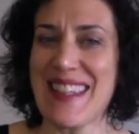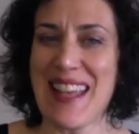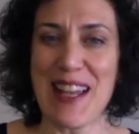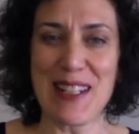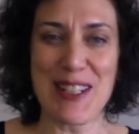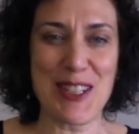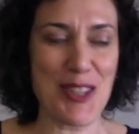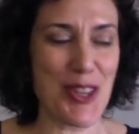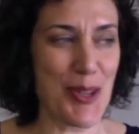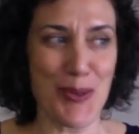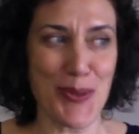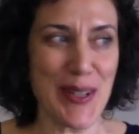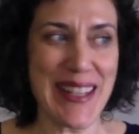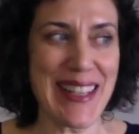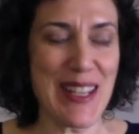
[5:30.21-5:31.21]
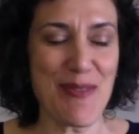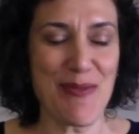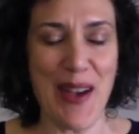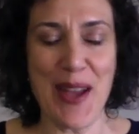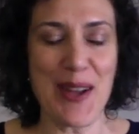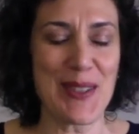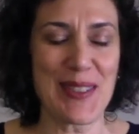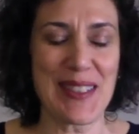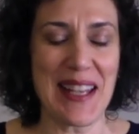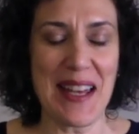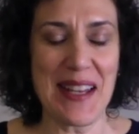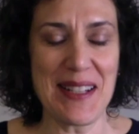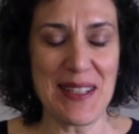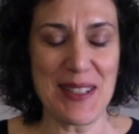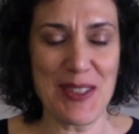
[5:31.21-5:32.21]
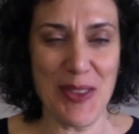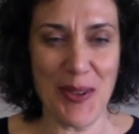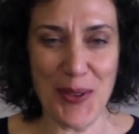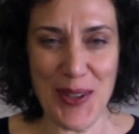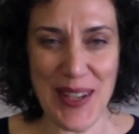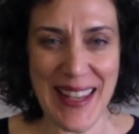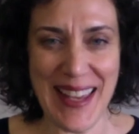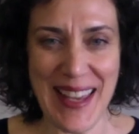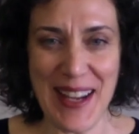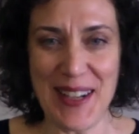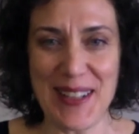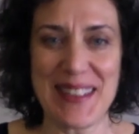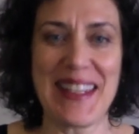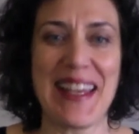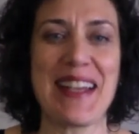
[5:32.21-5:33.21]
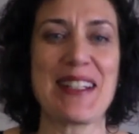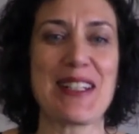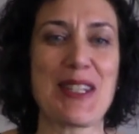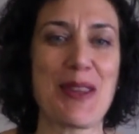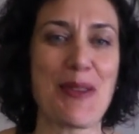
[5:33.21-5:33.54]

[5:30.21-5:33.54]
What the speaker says: that's 3 fire signs, 3 air signs,